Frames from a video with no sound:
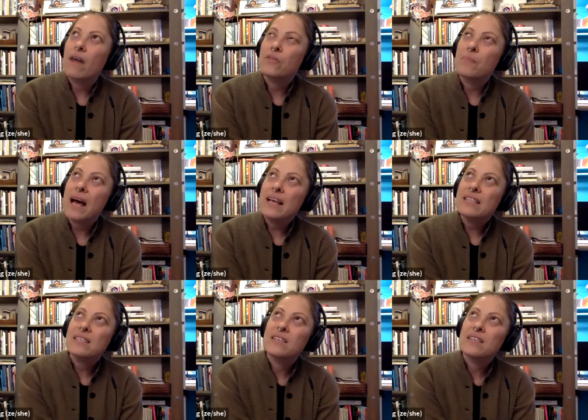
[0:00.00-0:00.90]
for the
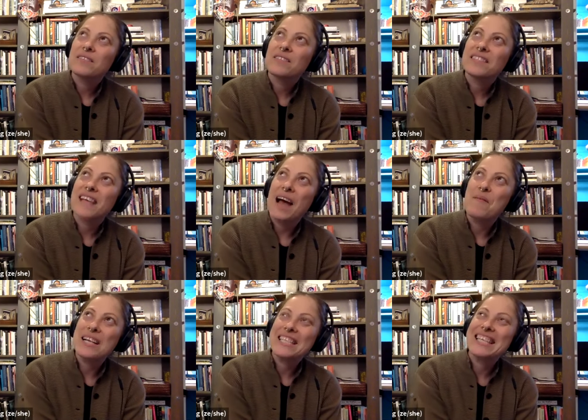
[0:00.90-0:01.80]
past, I
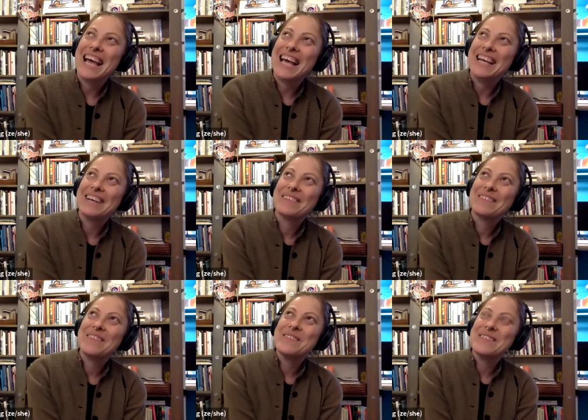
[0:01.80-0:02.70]
want to say,
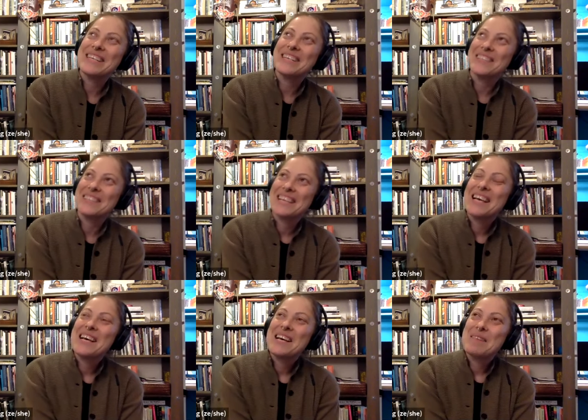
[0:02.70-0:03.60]
few years,
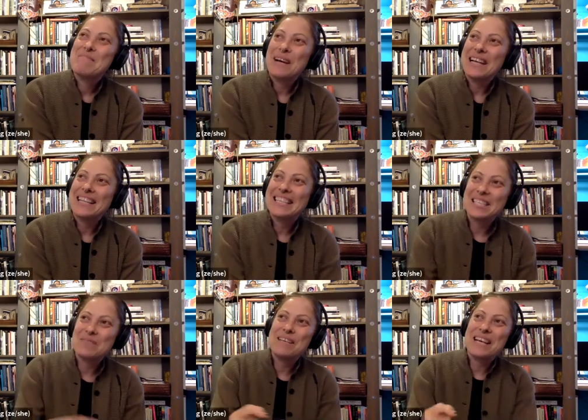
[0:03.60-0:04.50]
but this
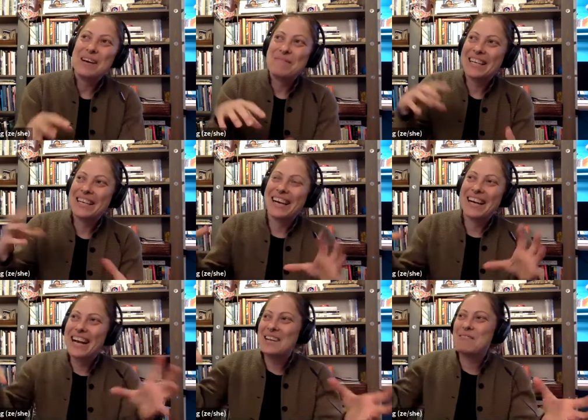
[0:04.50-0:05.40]
is becoming
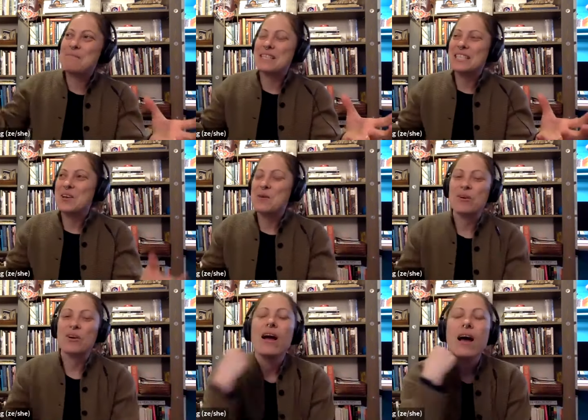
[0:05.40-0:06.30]
kind of a
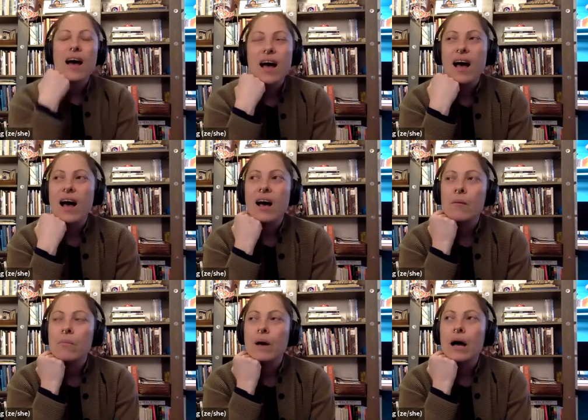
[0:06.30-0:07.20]
misnomer.
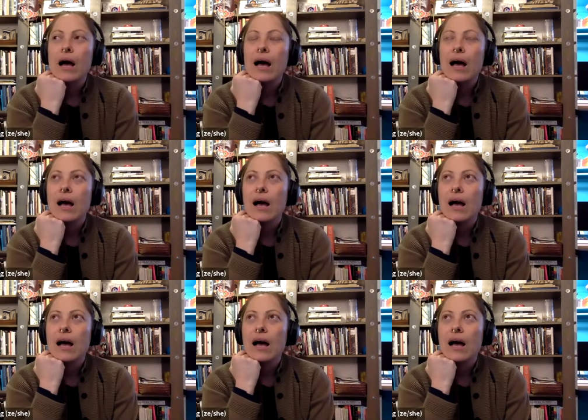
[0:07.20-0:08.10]
Um,
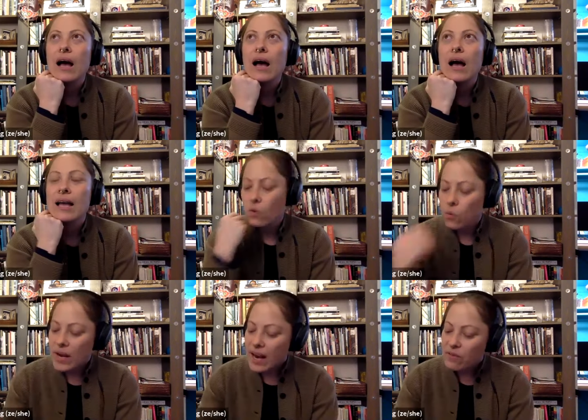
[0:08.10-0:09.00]
I'd
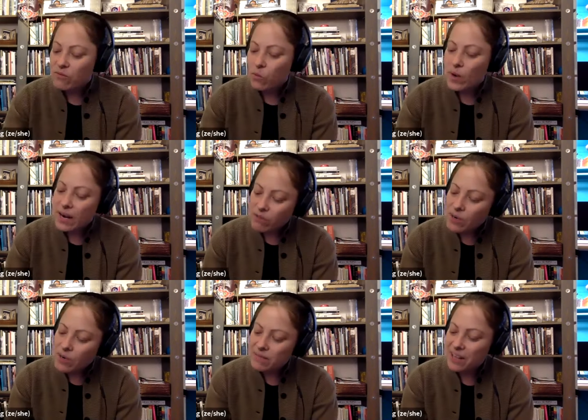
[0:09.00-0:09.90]
when I when I
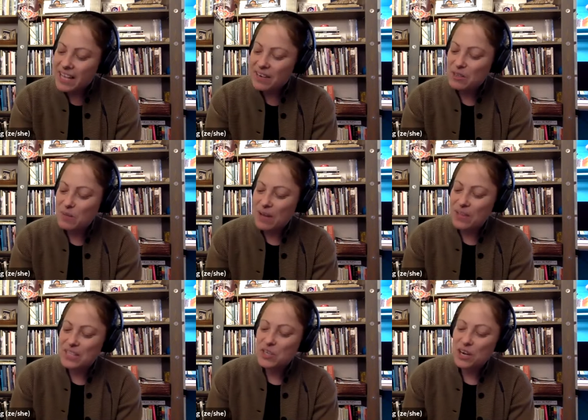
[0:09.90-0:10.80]
wrote in the volcano's mouth,
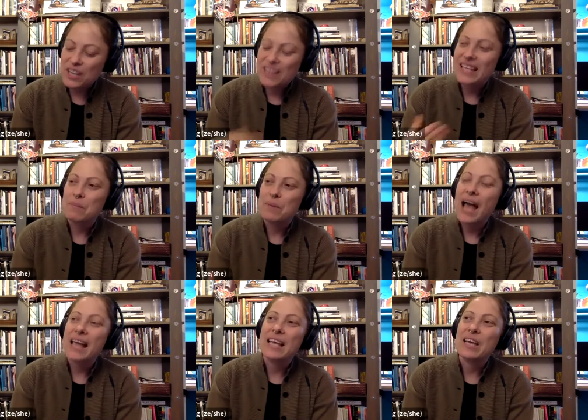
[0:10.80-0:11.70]
I started think
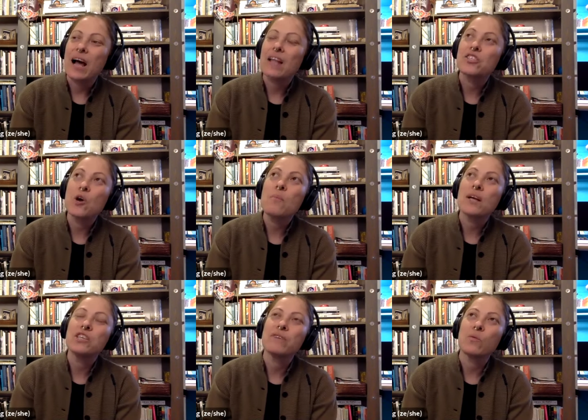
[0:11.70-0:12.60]
I it, uh, so
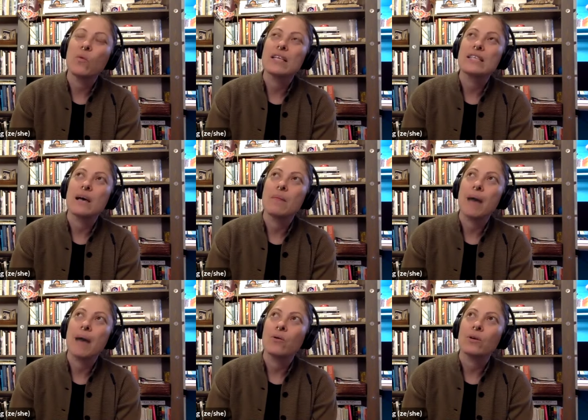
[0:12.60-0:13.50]
much of it was
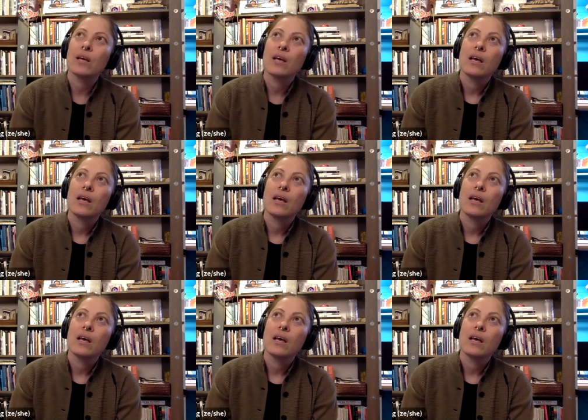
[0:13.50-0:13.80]
about